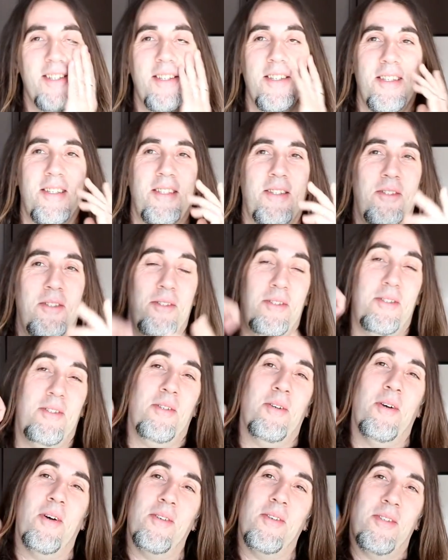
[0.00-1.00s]

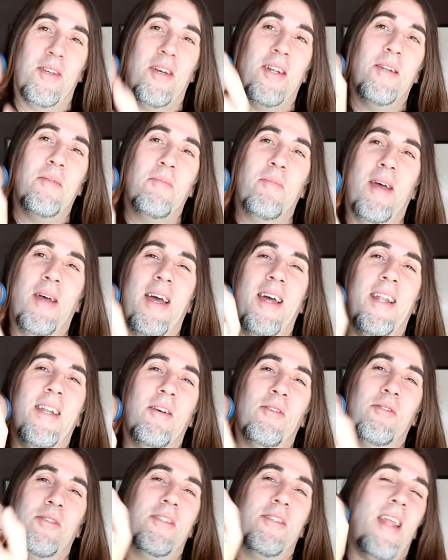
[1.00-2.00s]
So I was on the bed, and
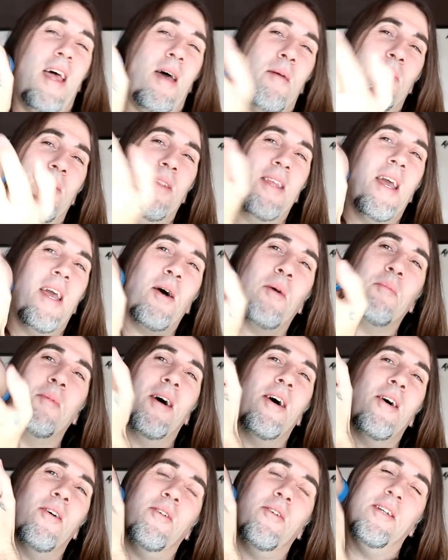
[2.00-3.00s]
I was slapping the
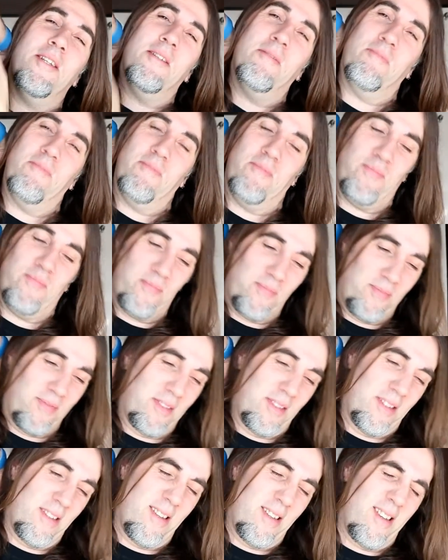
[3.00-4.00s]
elbow, and
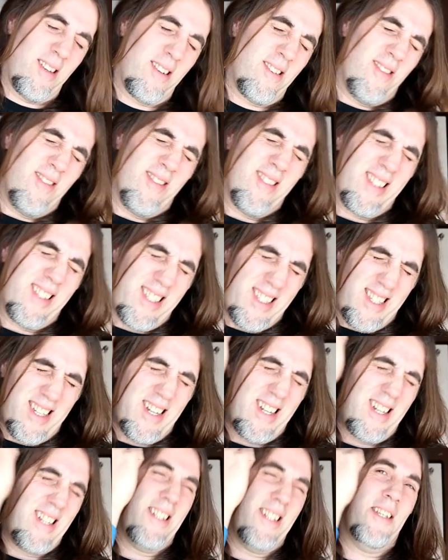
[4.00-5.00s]
oh,
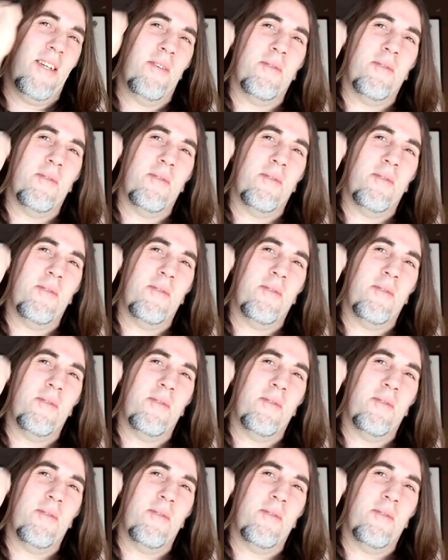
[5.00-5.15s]
God.